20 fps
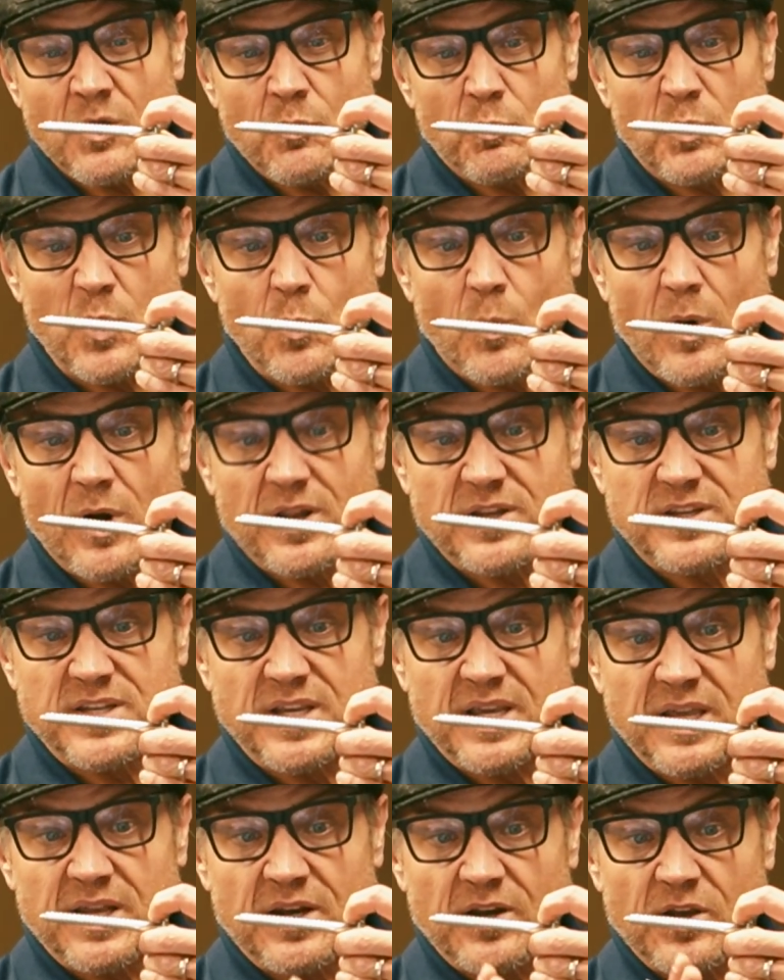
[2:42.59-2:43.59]
We want it to
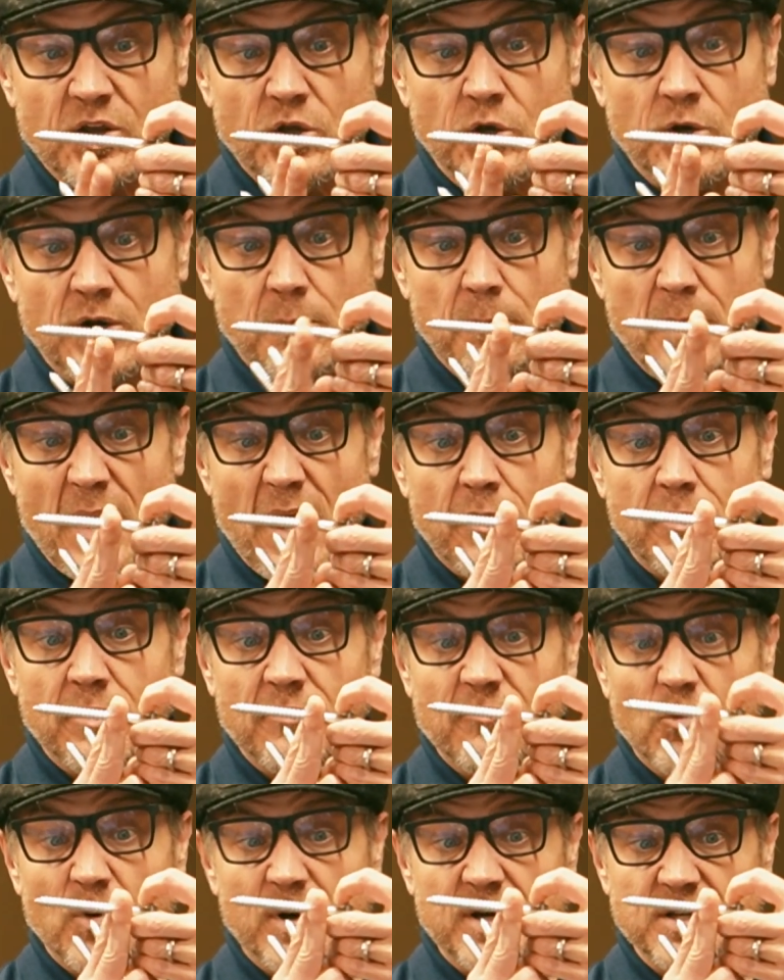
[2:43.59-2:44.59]
get a good amount
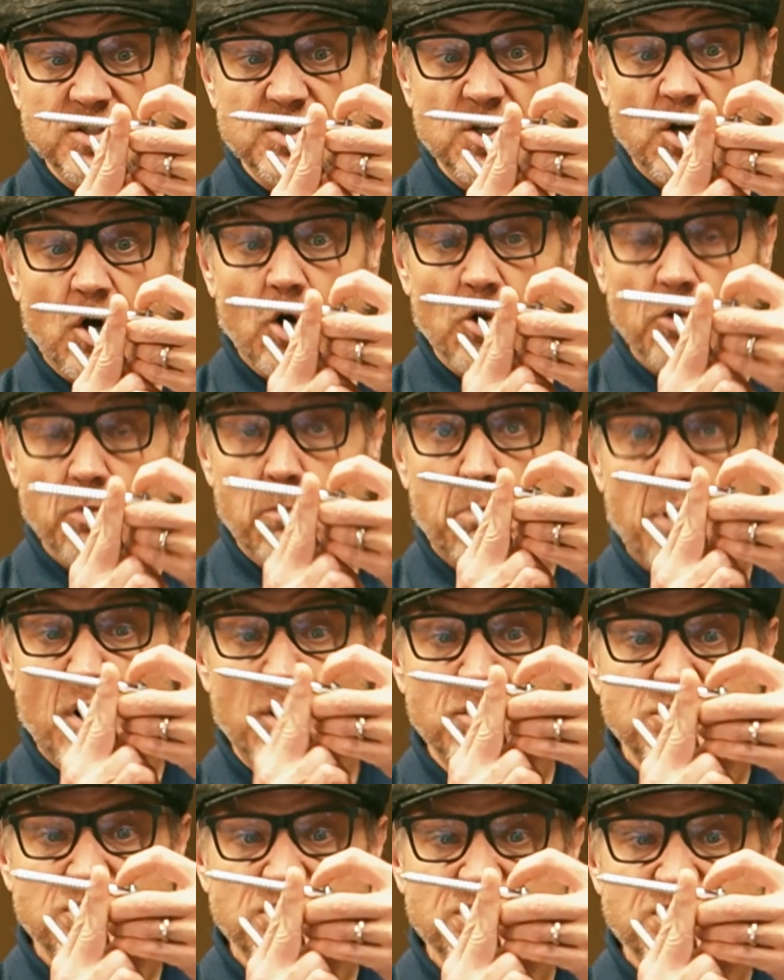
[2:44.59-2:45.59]
of what is called
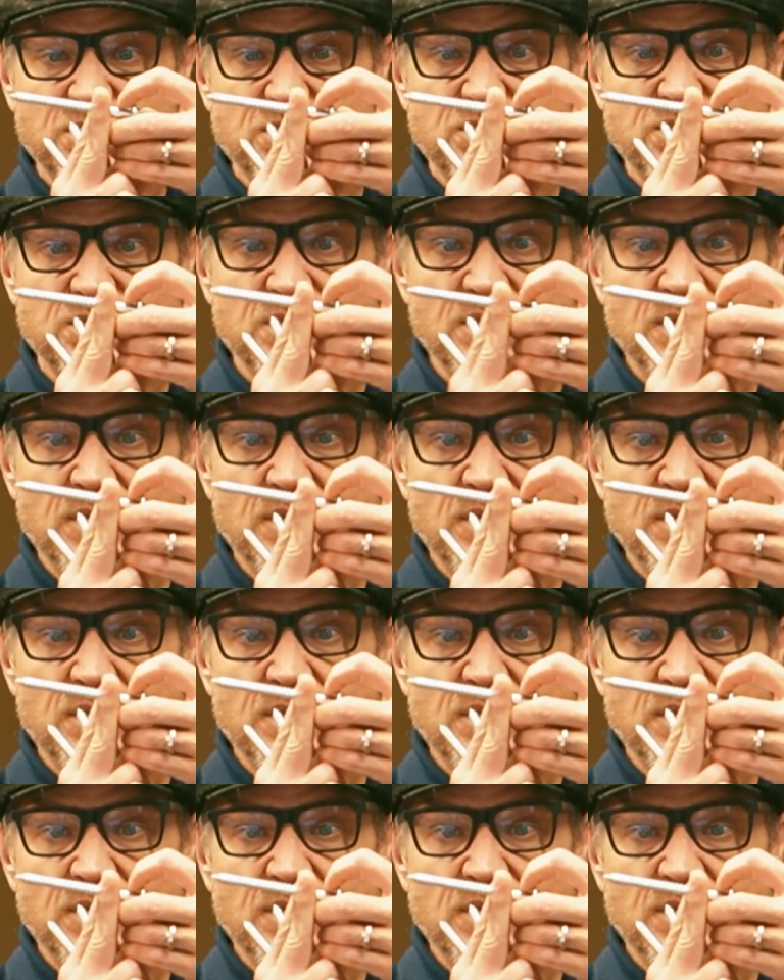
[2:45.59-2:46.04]
purchase.